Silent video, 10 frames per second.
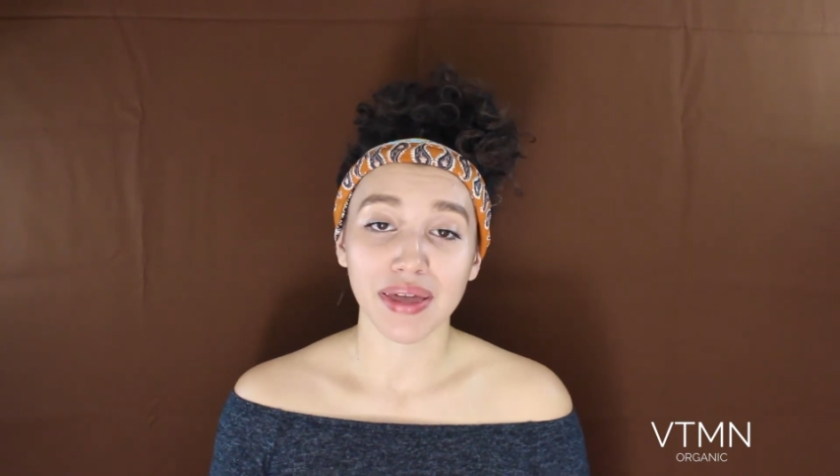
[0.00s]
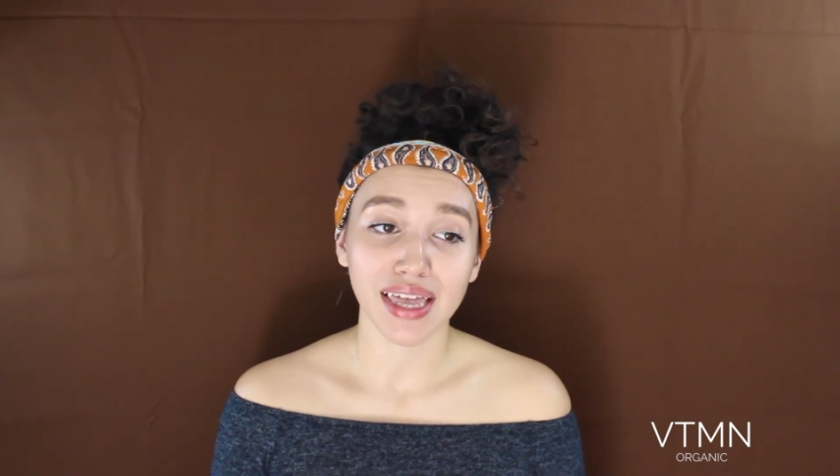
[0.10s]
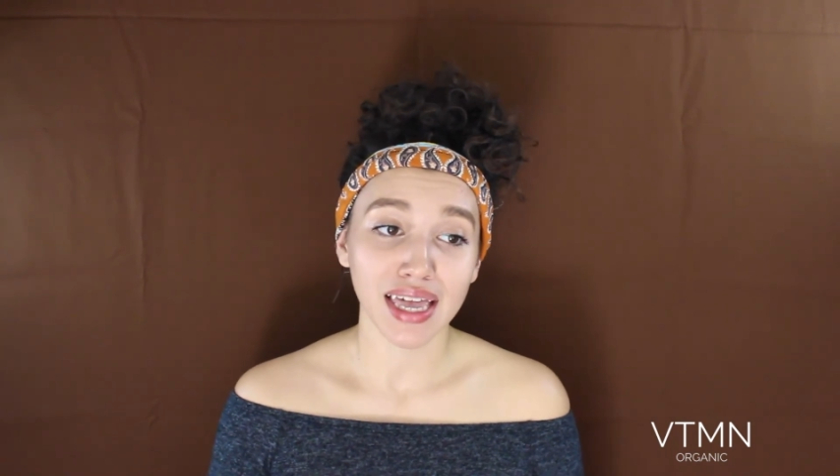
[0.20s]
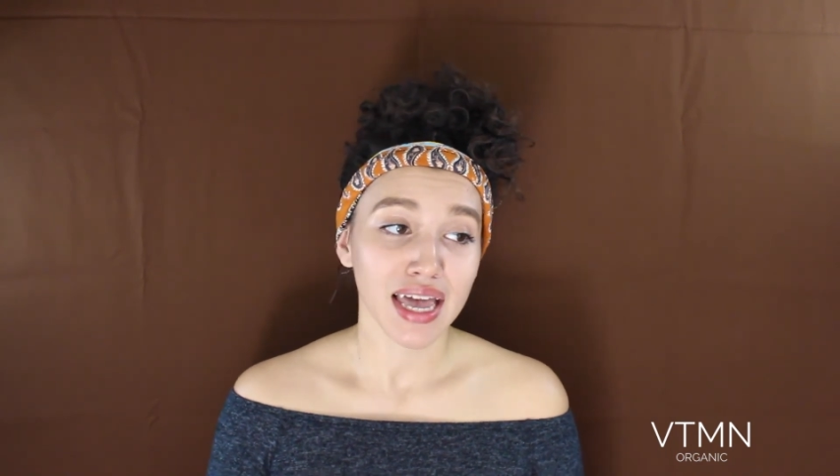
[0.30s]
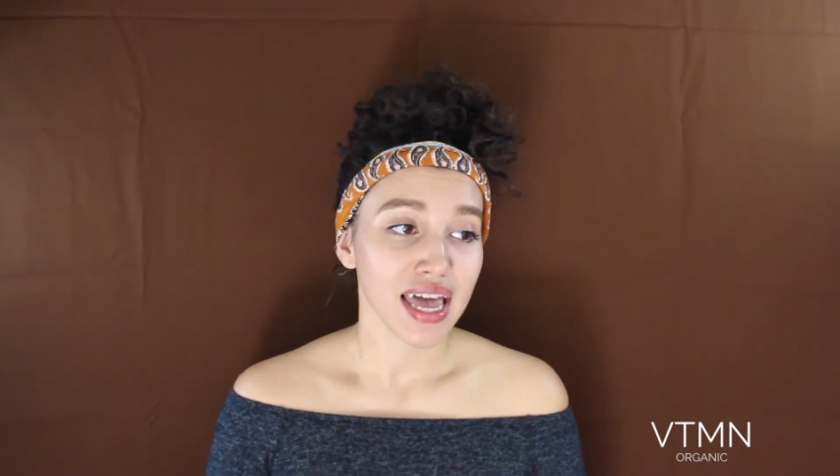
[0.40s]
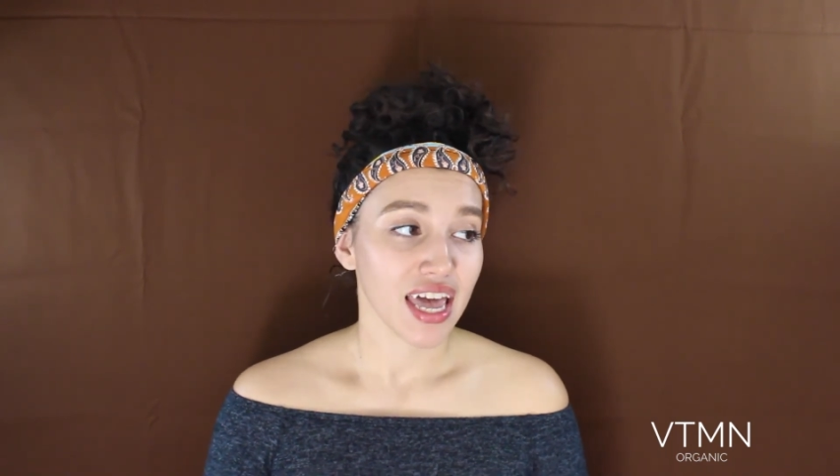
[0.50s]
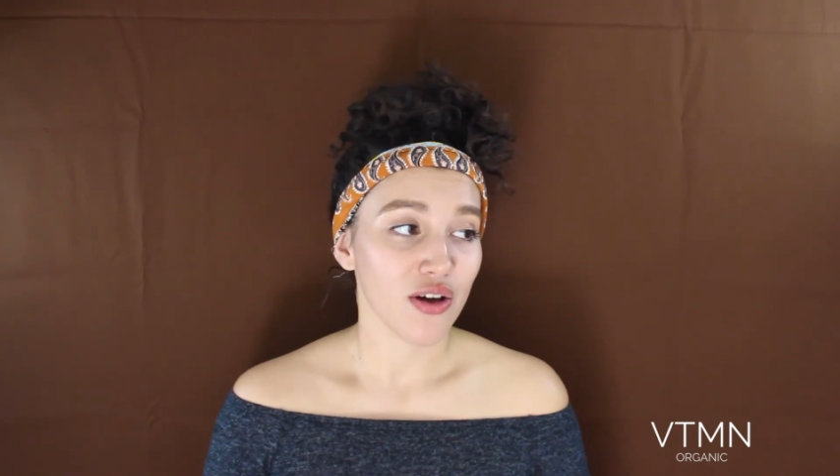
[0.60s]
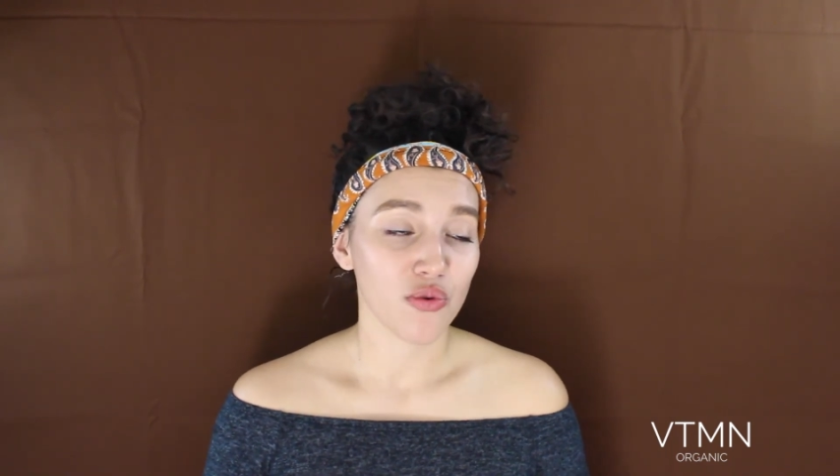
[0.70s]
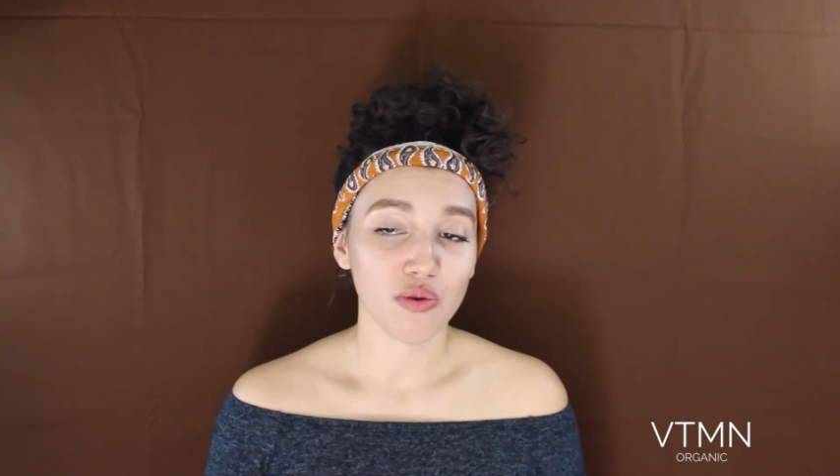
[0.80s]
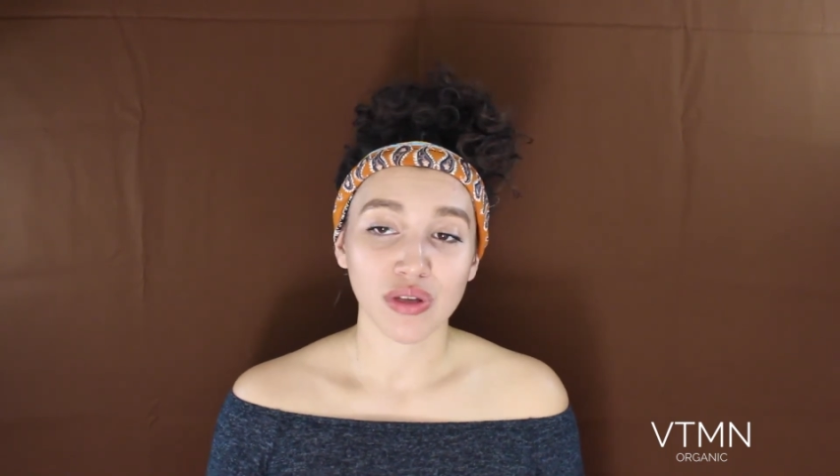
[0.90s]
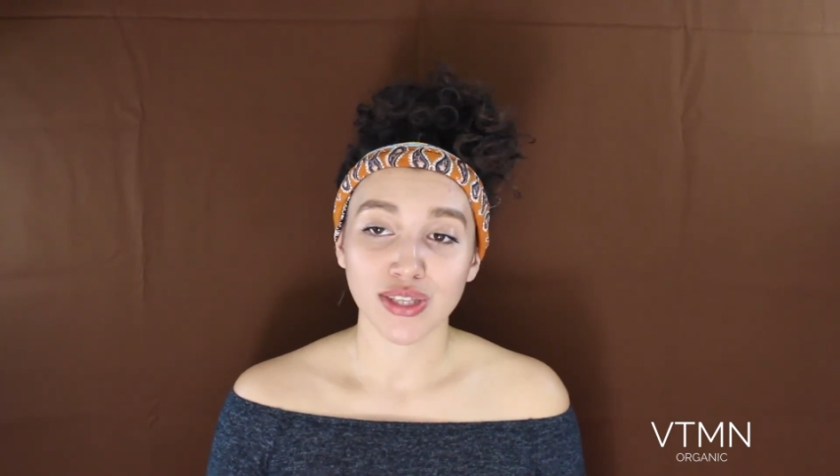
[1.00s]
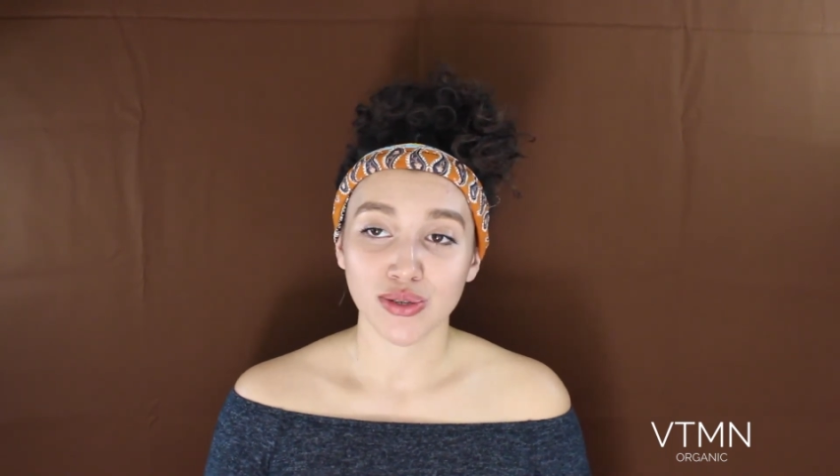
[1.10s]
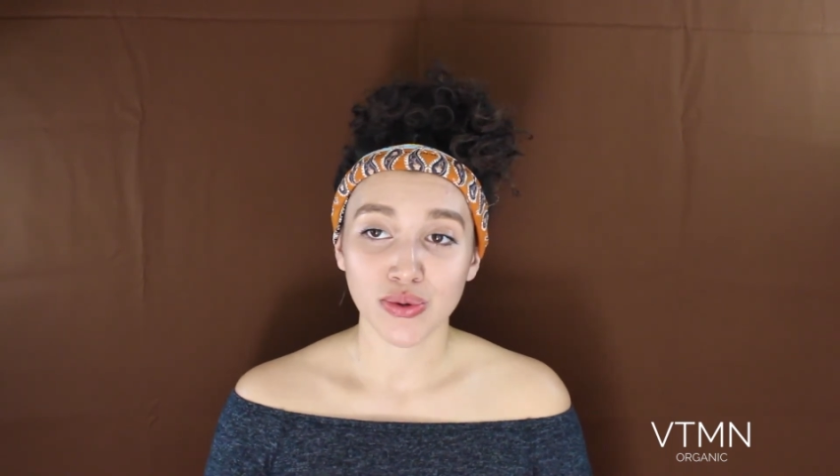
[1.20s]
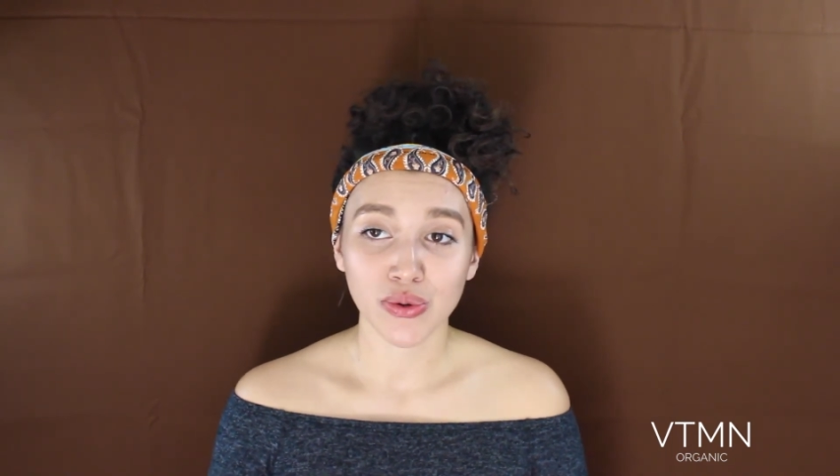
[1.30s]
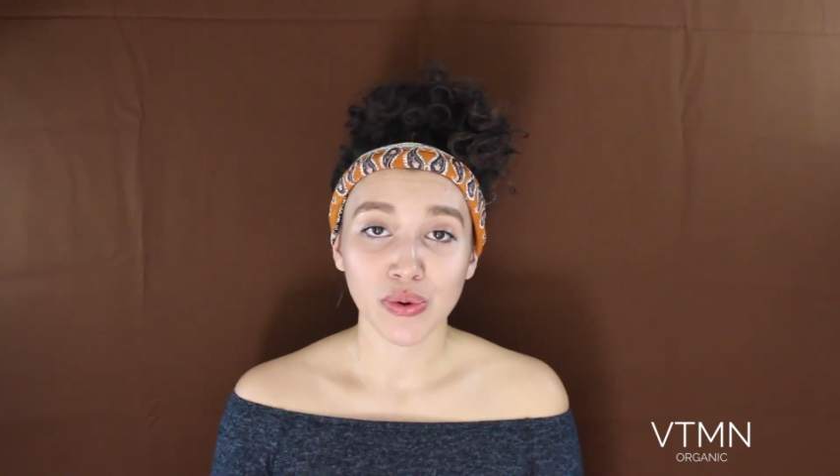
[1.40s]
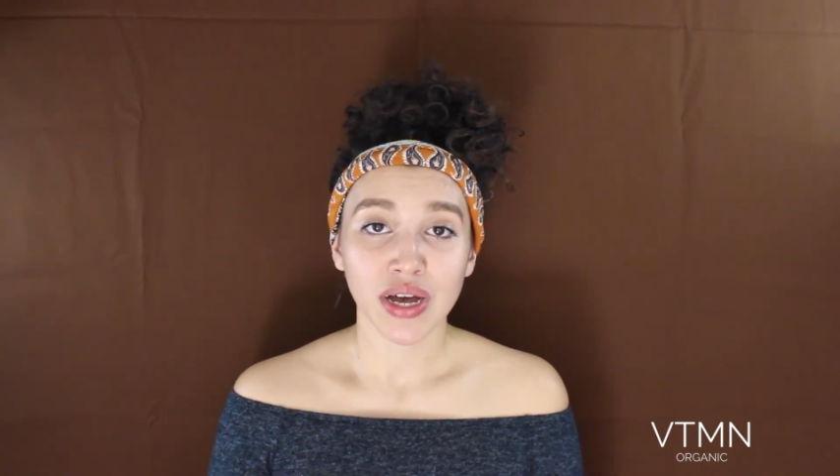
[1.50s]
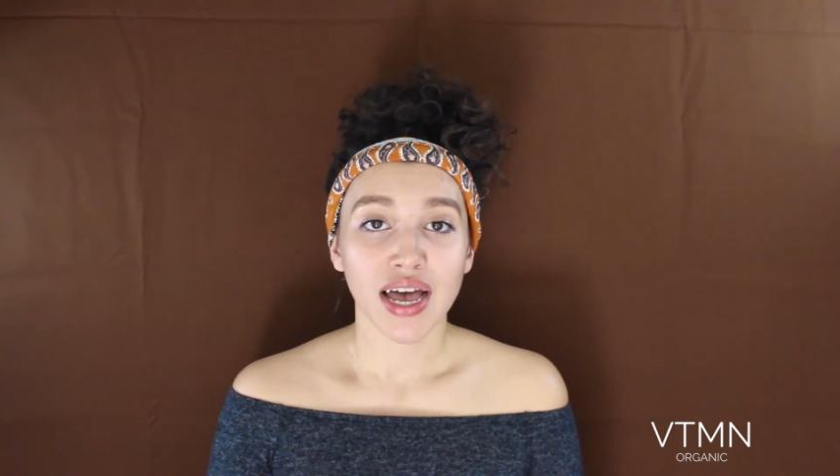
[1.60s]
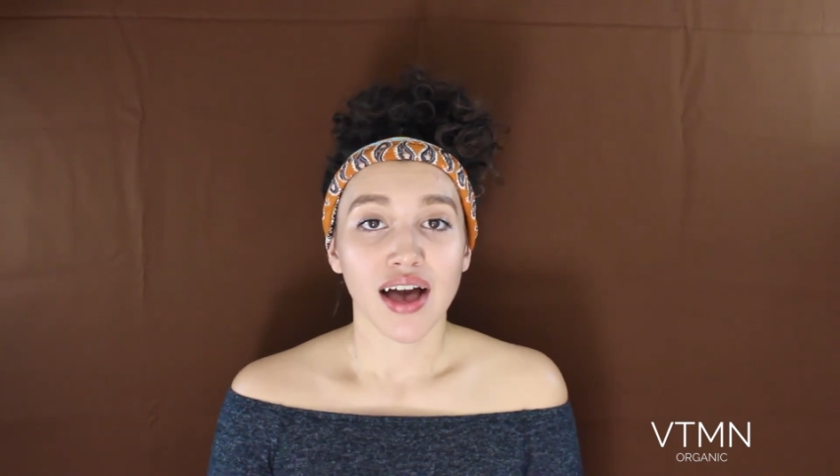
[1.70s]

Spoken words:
me and what we do.